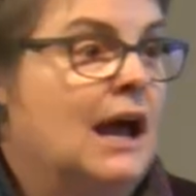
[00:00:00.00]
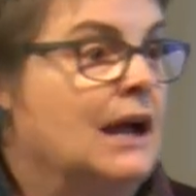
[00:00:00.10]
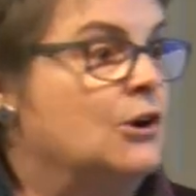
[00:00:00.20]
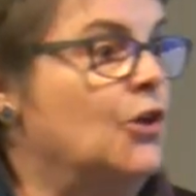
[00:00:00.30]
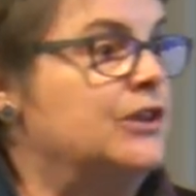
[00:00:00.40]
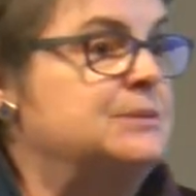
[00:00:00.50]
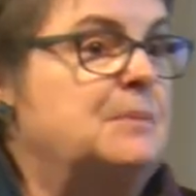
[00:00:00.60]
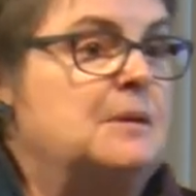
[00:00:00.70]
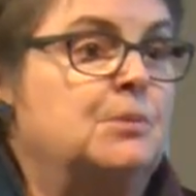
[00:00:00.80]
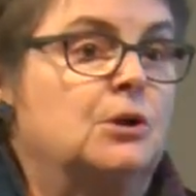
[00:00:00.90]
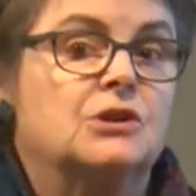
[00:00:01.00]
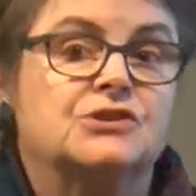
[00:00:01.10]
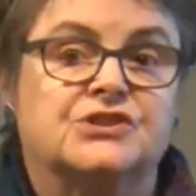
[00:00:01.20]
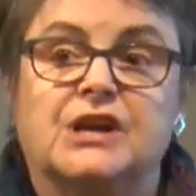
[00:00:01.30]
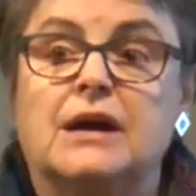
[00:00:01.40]
I call these people
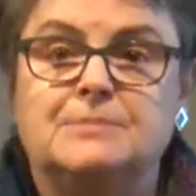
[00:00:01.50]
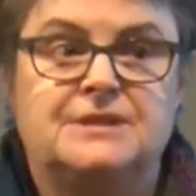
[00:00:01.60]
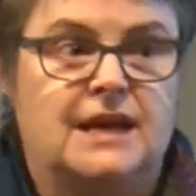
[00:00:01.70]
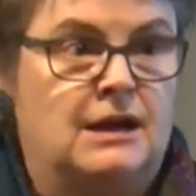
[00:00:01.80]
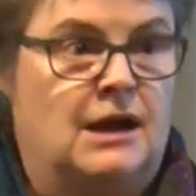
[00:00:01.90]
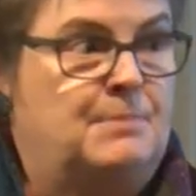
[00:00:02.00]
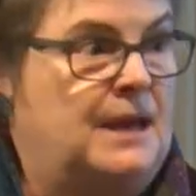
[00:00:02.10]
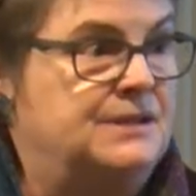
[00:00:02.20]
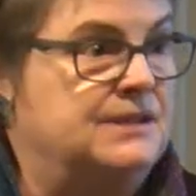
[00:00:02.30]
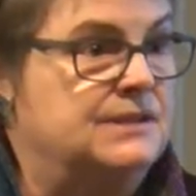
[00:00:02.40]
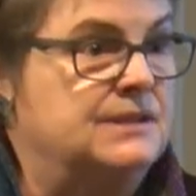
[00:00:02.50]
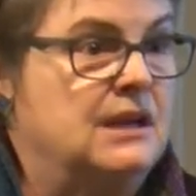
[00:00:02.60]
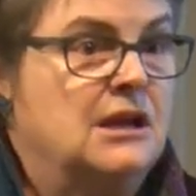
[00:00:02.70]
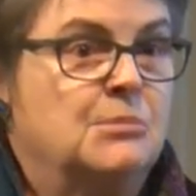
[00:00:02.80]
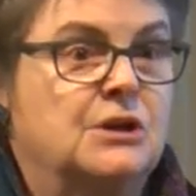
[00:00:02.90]
sub uh, peasants
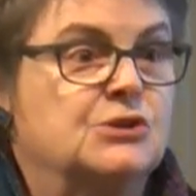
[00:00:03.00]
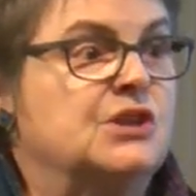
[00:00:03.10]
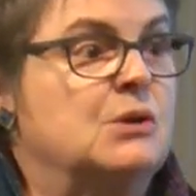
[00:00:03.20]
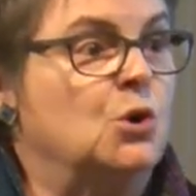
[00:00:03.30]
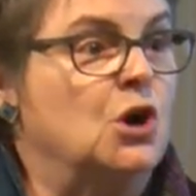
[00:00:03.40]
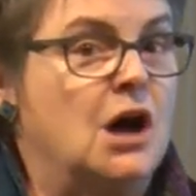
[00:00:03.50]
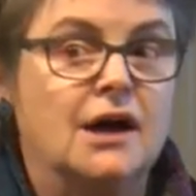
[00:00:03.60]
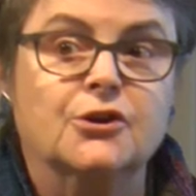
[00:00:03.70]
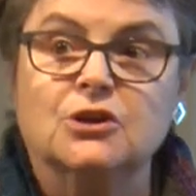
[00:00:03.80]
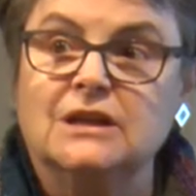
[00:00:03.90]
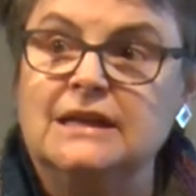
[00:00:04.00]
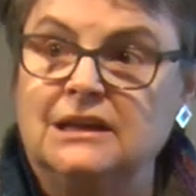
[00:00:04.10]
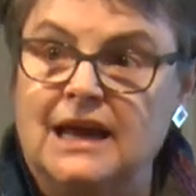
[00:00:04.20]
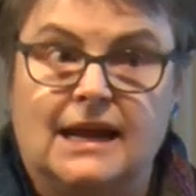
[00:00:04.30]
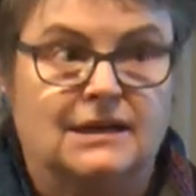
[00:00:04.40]
because they were utterly
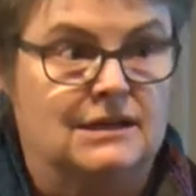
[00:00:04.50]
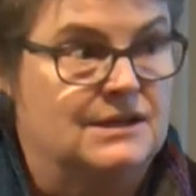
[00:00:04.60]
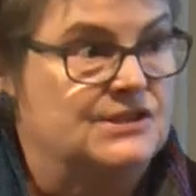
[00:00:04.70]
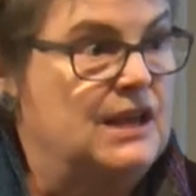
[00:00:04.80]
landless.